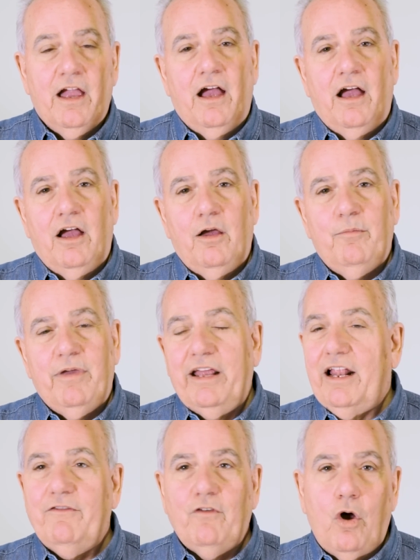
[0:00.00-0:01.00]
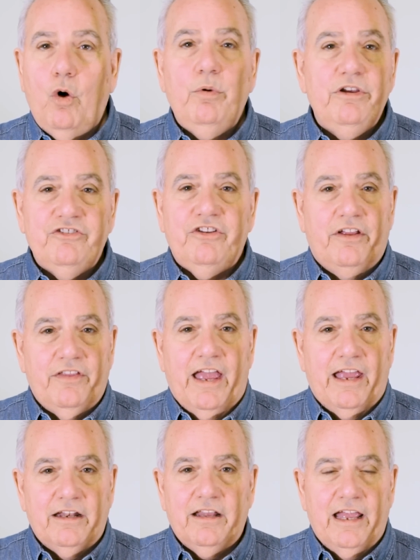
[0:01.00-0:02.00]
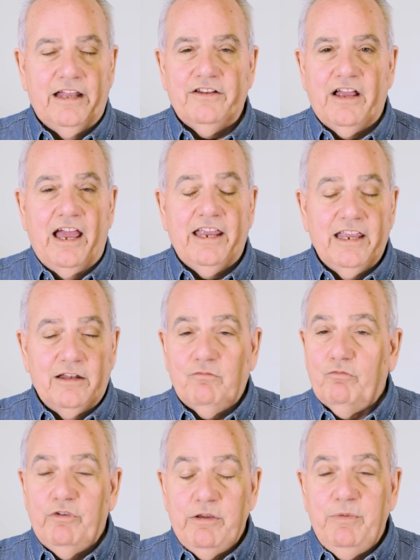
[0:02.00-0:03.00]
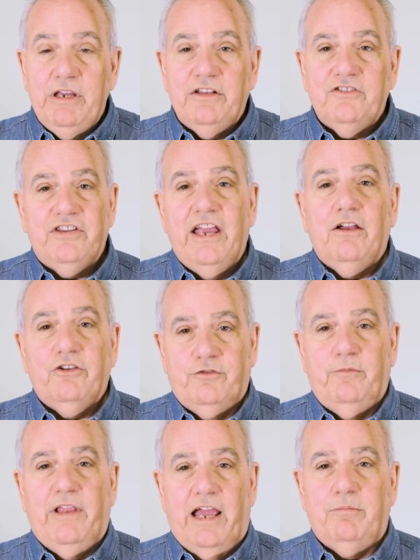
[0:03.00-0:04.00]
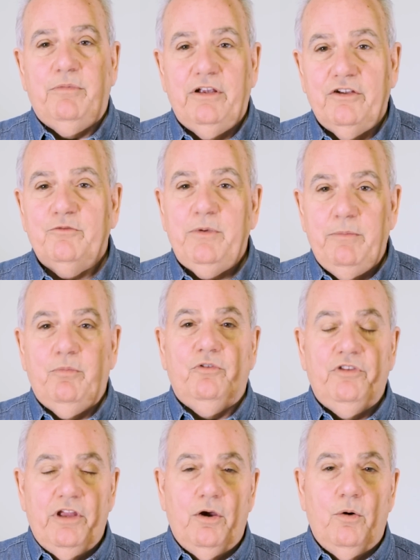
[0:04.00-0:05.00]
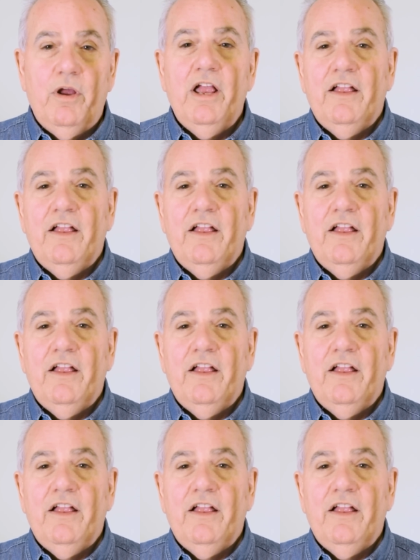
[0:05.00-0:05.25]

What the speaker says: And I've always done that. And I get repeat sales from that because people know